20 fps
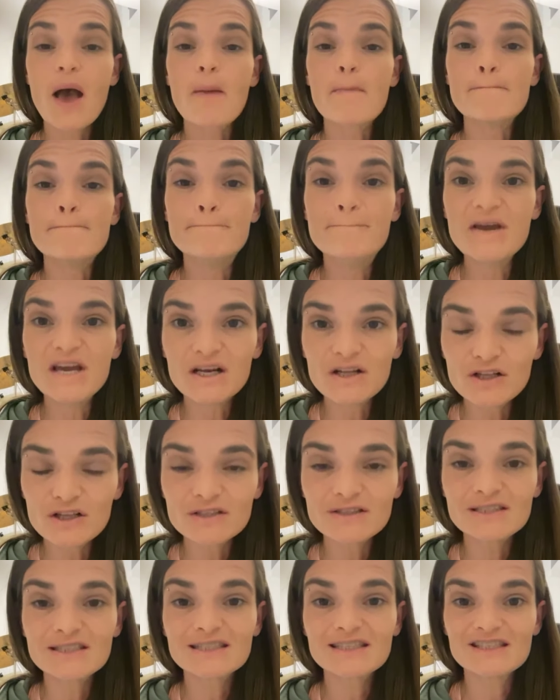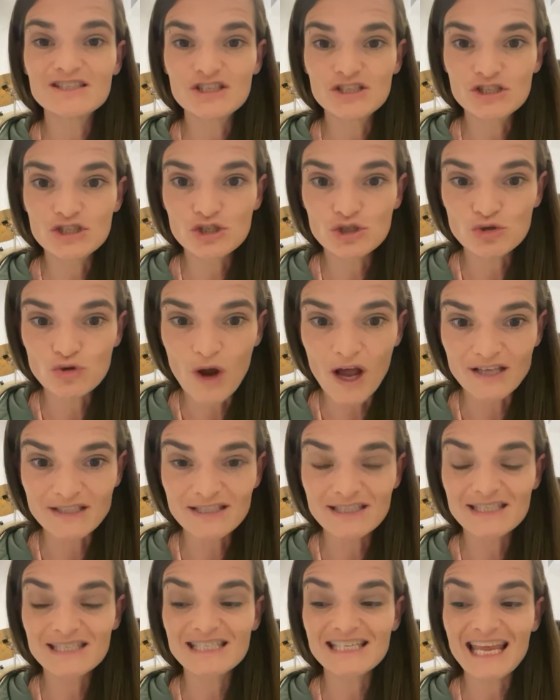Build the
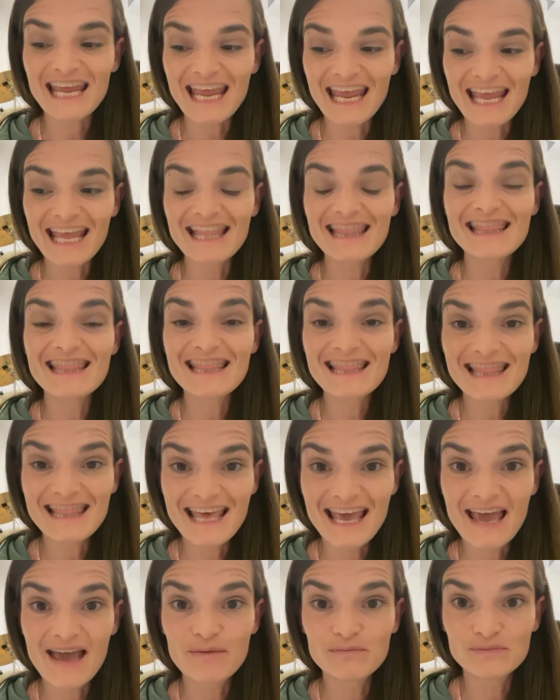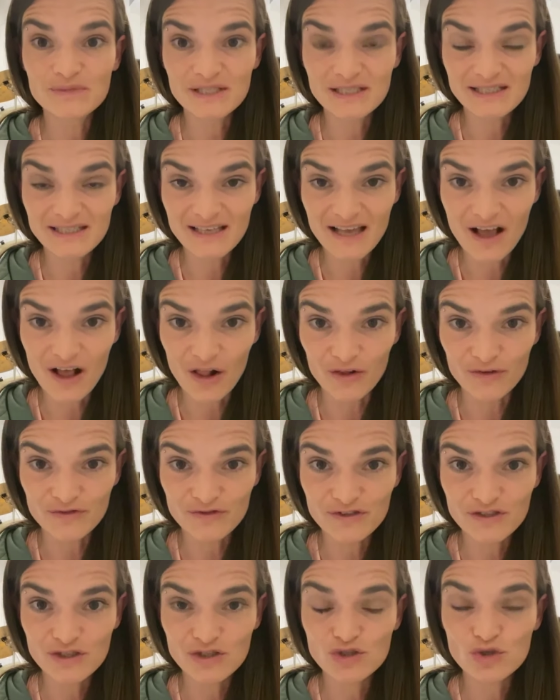trust in
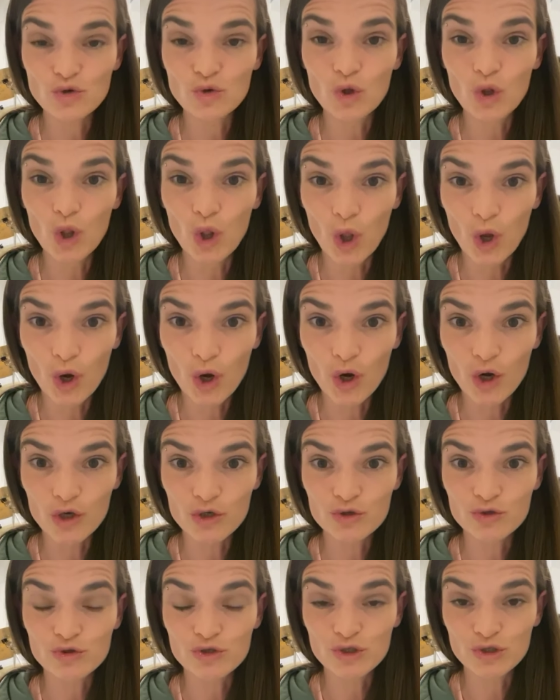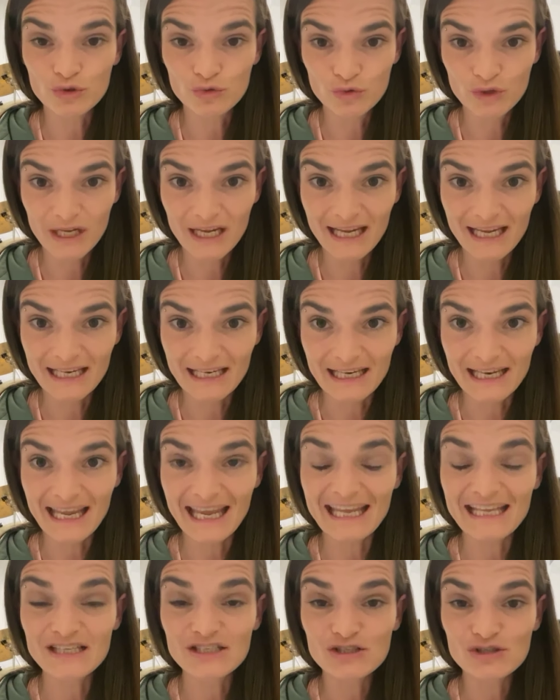themselves to learn to tune in
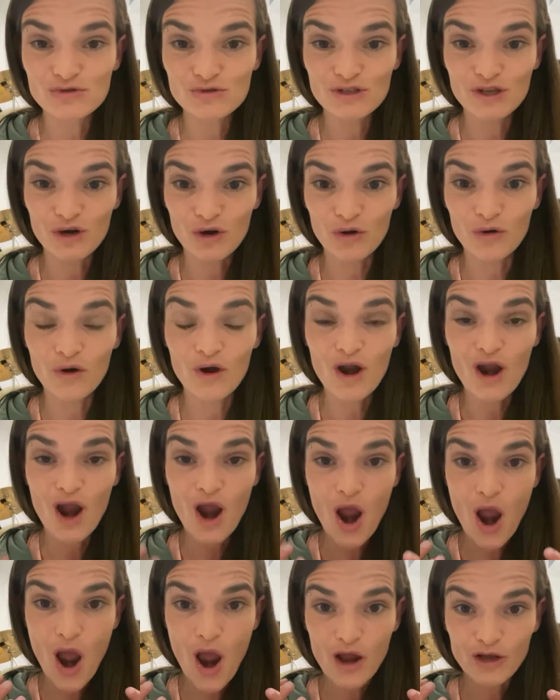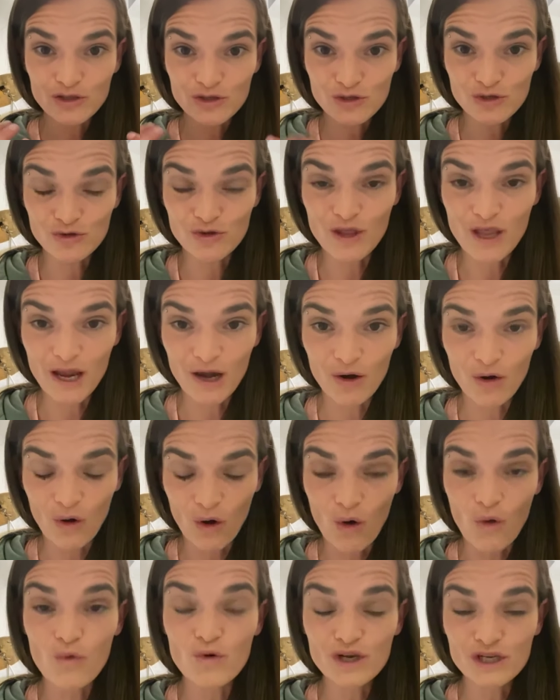into their
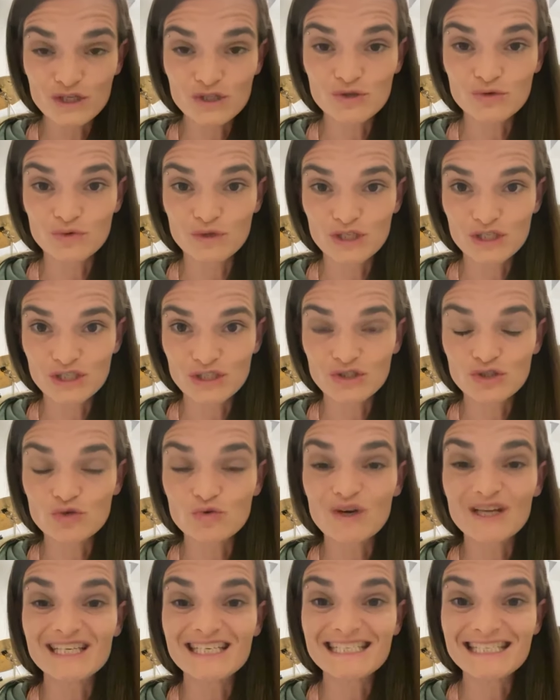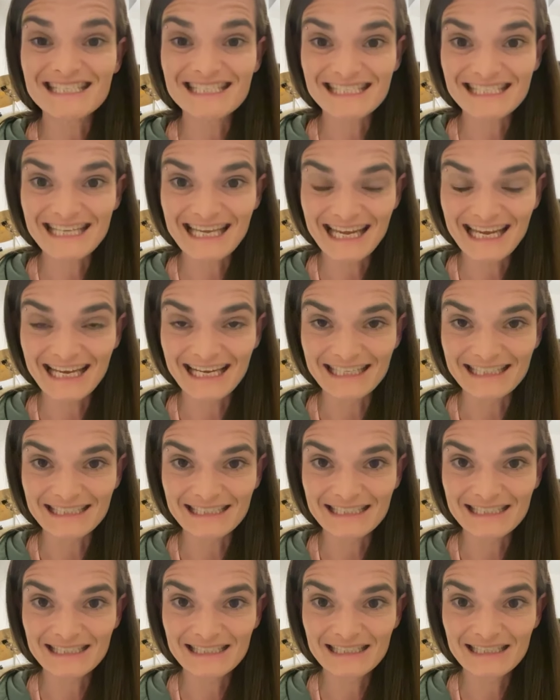own intuition, to understand